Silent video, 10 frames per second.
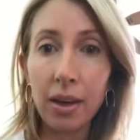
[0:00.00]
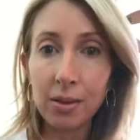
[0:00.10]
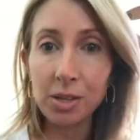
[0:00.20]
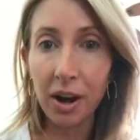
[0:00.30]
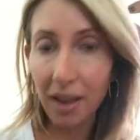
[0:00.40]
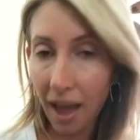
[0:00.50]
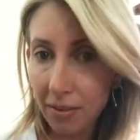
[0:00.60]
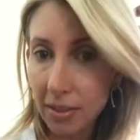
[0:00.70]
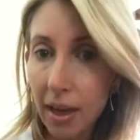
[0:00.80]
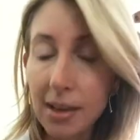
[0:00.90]
having the
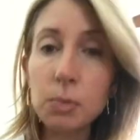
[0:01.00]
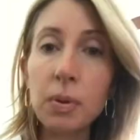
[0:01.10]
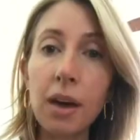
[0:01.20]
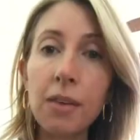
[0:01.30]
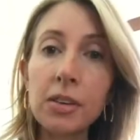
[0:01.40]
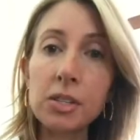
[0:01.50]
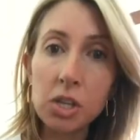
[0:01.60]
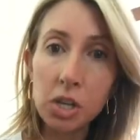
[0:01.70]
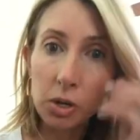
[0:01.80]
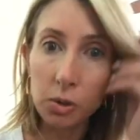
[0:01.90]
SPF is
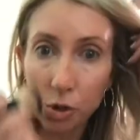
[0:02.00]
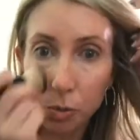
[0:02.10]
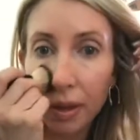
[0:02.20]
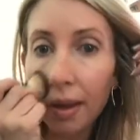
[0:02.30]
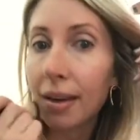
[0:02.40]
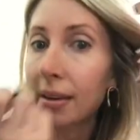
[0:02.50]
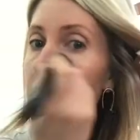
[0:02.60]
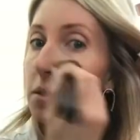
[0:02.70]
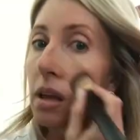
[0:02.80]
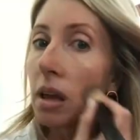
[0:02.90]
huge
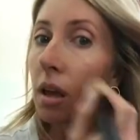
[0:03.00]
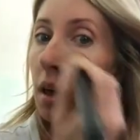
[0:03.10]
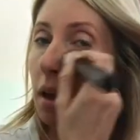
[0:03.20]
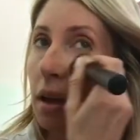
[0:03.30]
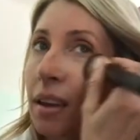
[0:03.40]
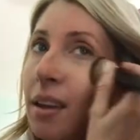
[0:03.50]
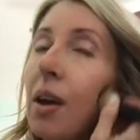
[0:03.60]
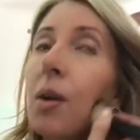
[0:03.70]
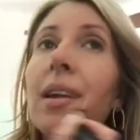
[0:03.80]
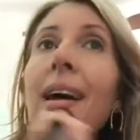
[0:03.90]
because,
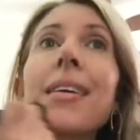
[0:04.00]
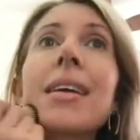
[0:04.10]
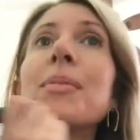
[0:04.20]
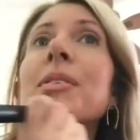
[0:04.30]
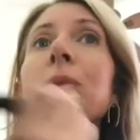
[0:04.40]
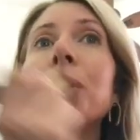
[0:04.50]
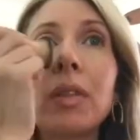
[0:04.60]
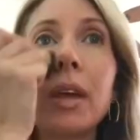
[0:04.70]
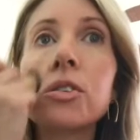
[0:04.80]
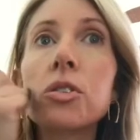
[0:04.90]
now that I've been
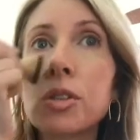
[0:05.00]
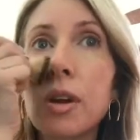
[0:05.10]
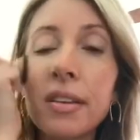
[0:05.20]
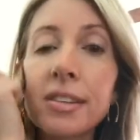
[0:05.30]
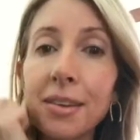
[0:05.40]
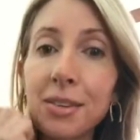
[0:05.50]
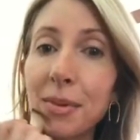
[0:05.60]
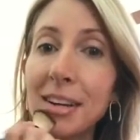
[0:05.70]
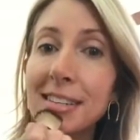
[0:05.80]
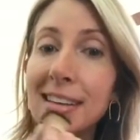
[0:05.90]
doing lasers and all this stuff
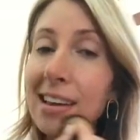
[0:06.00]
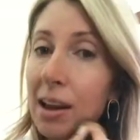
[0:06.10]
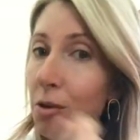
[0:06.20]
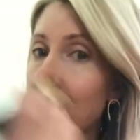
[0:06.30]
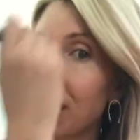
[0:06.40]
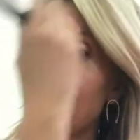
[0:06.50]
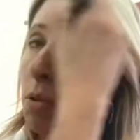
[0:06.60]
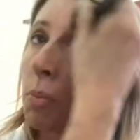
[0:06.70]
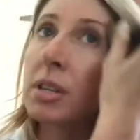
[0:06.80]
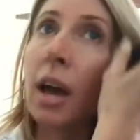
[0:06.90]
to my skin, I want to
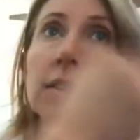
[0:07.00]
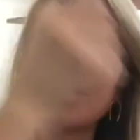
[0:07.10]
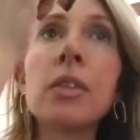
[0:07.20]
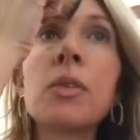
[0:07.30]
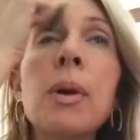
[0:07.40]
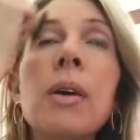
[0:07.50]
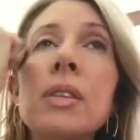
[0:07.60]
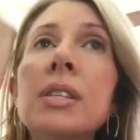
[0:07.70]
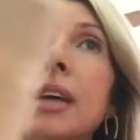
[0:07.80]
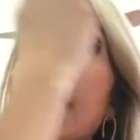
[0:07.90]
keep it protected
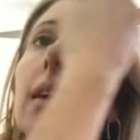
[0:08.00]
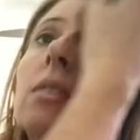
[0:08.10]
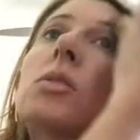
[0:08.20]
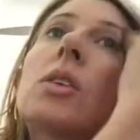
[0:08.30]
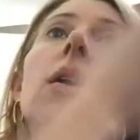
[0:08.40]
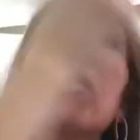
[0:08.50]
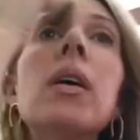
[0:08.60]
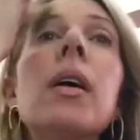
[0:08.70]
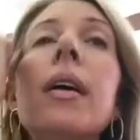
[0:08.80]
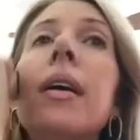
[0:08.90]
throughout the day.
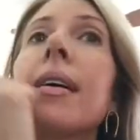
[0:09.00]
So